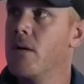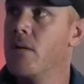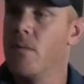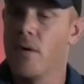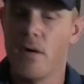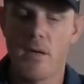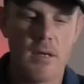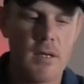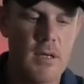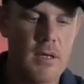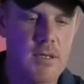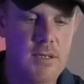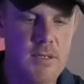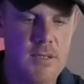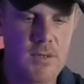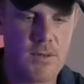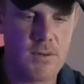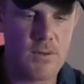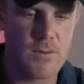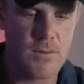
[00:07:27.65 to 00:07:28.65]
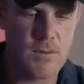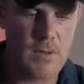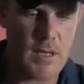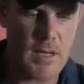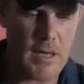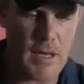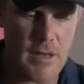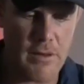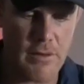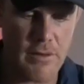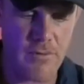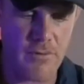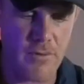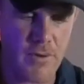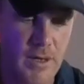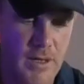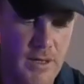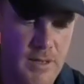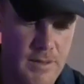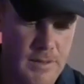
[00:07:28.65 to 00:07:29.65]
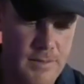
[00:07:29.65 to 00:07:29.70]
1, 2, and 3.